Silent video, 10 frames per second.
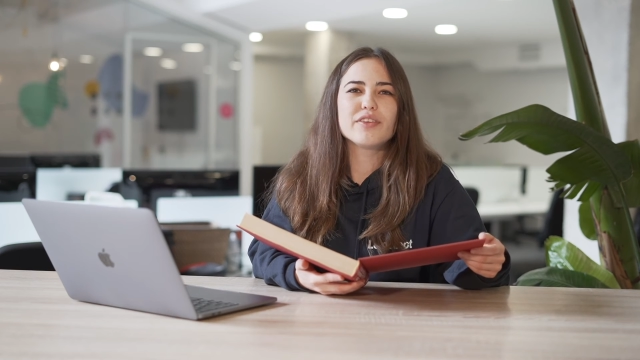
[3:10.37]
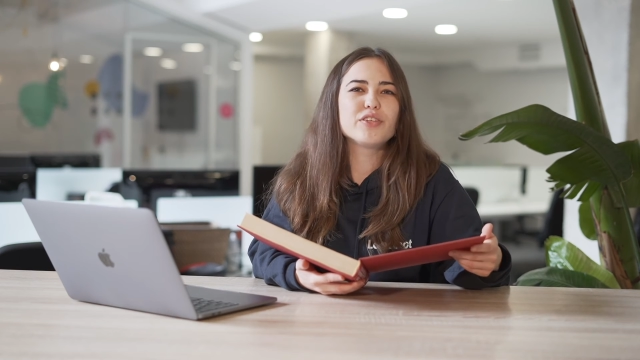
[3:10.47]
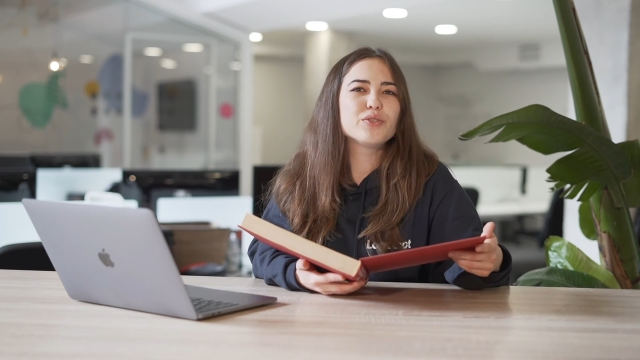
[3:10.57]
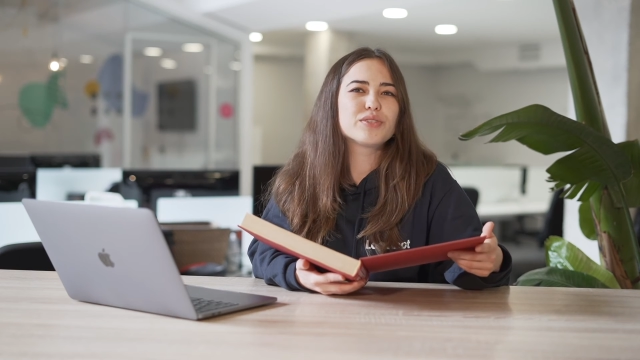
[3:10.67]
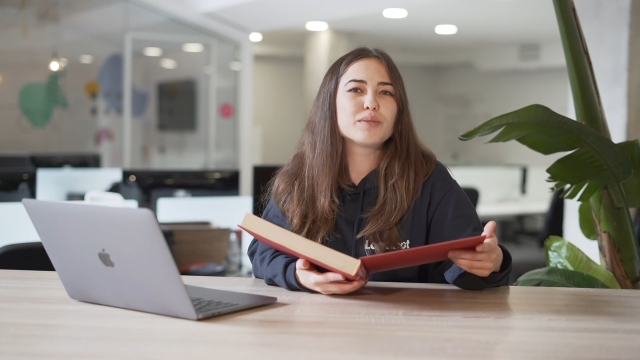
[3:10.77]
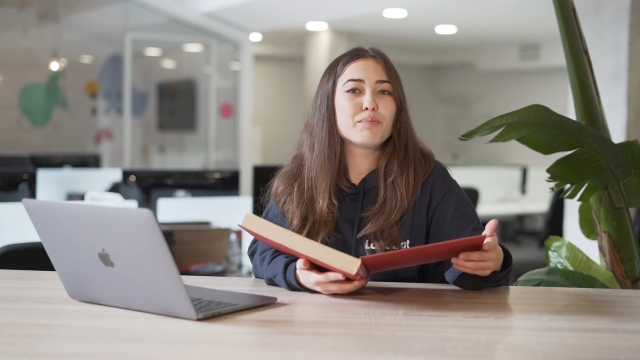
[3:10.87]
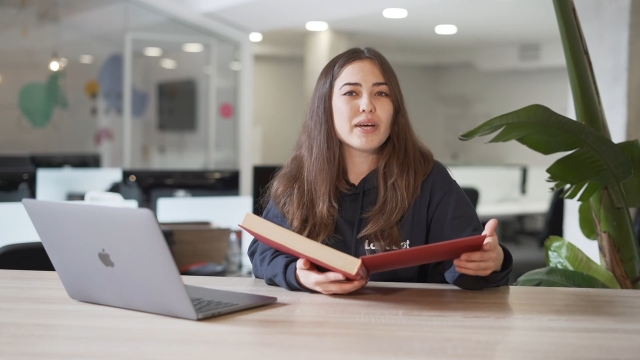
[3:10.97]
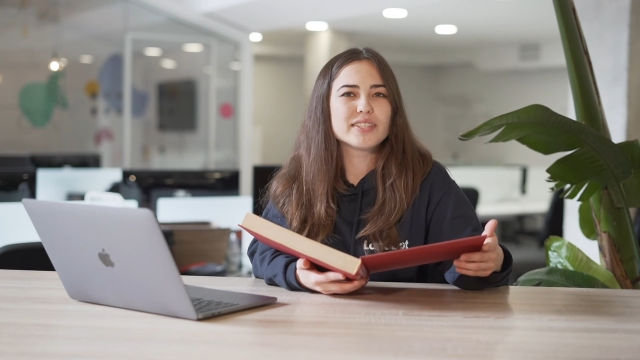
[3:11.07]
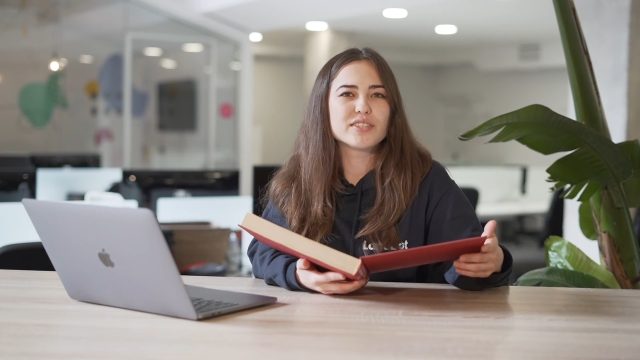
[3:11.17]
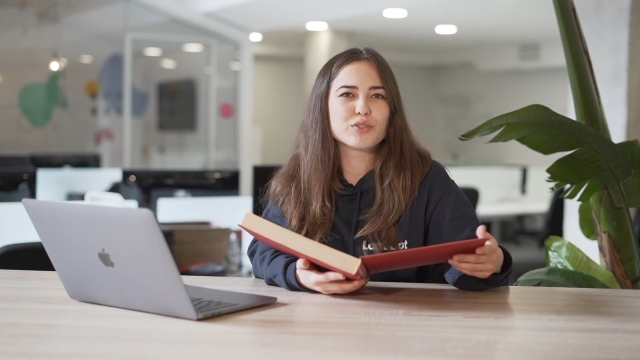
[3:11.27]
and the user
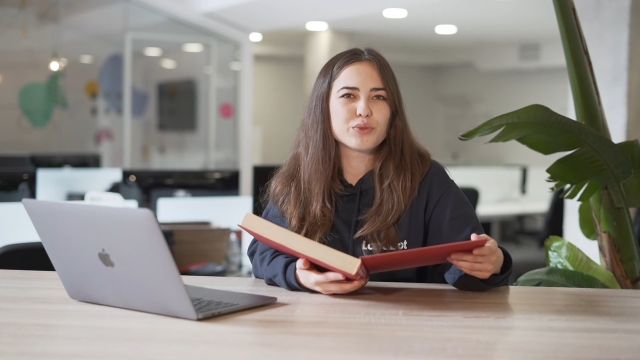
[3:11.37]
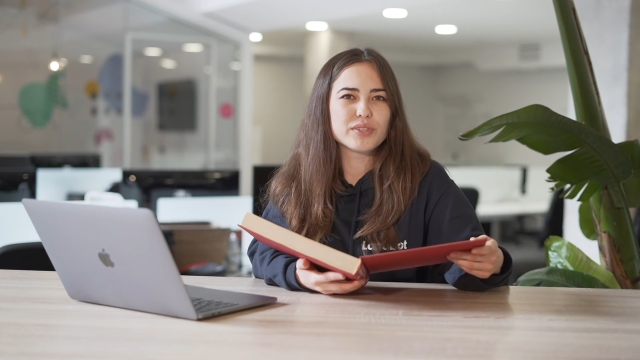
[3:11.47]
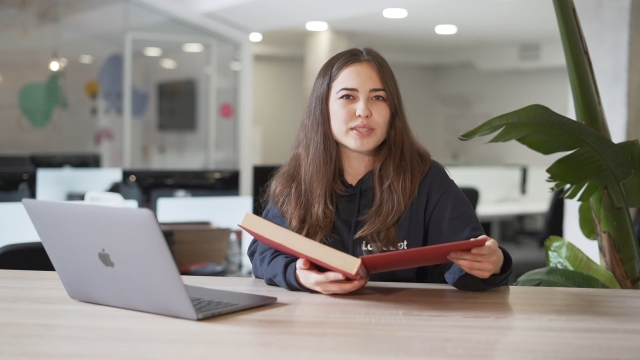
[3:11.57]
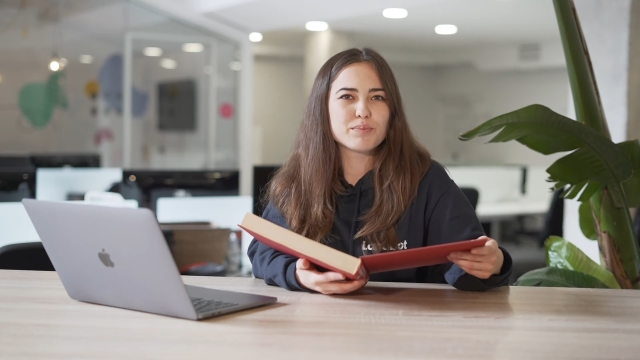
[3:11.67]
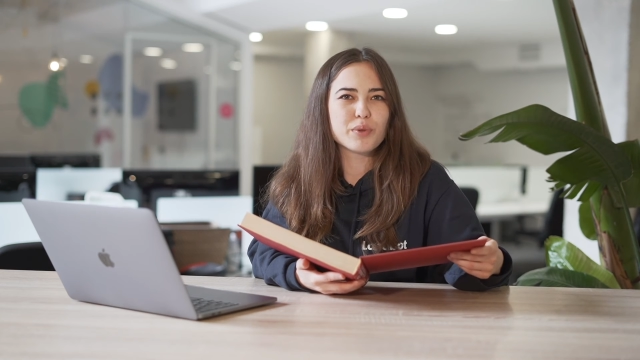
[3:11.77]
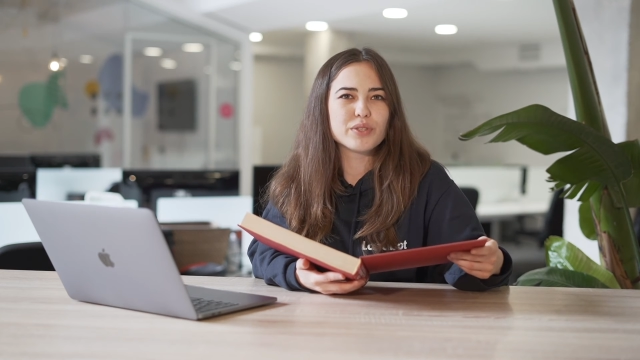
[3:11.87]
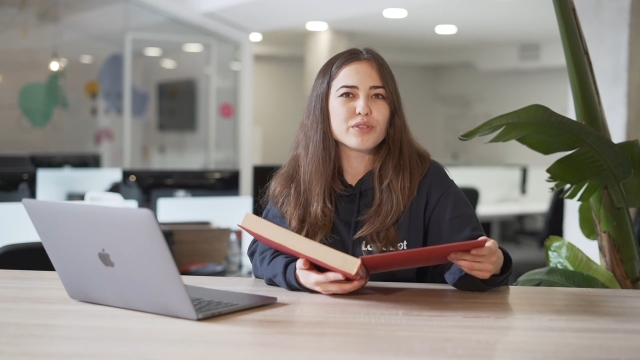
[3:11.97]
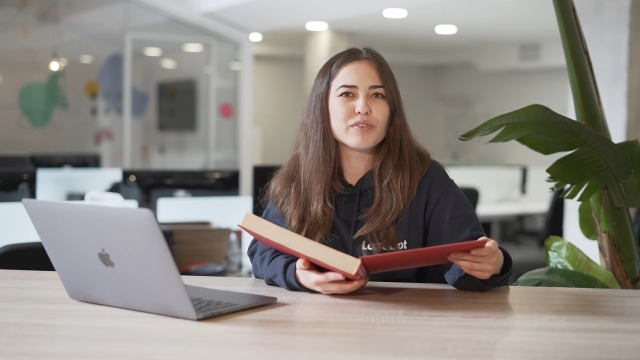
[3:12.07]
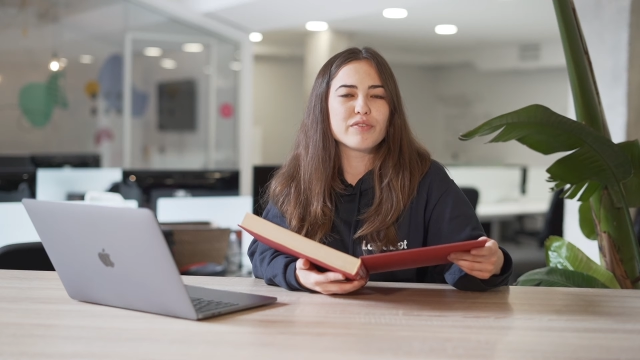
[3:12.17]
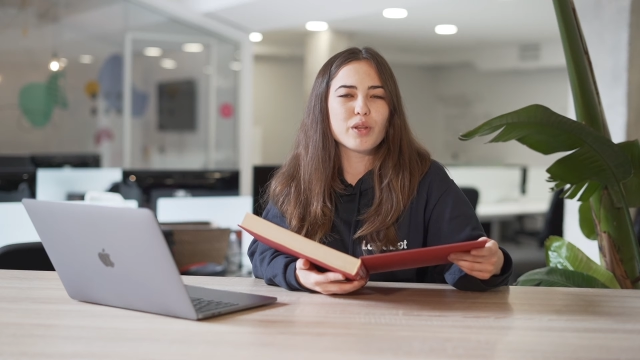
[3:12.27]
passes through this point
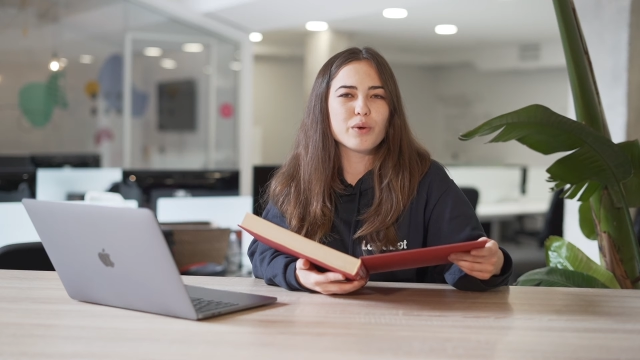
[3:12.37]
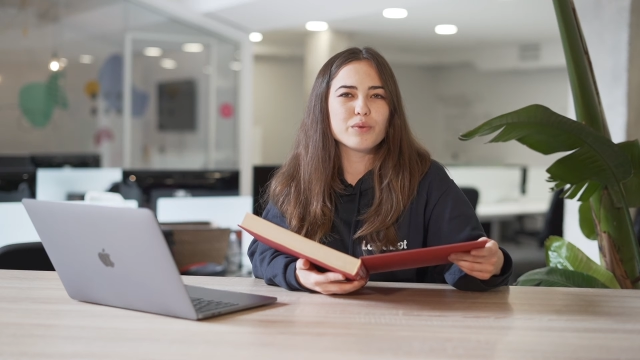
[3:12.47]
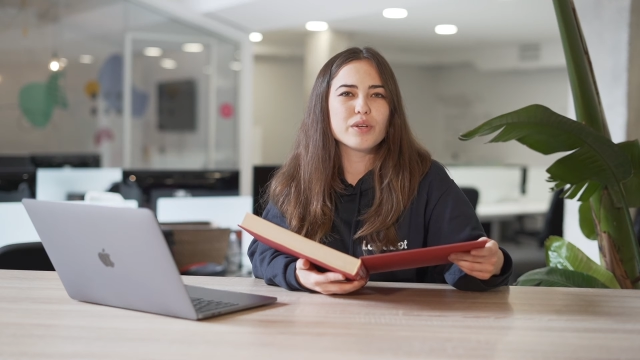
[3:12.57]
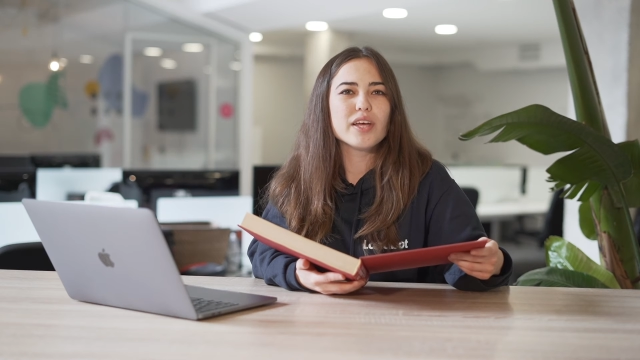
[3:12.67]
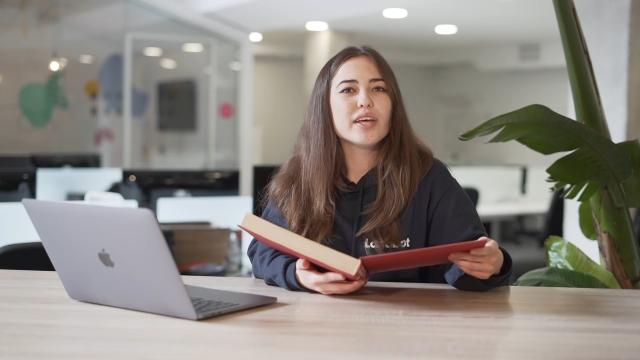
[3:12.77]
of the flow,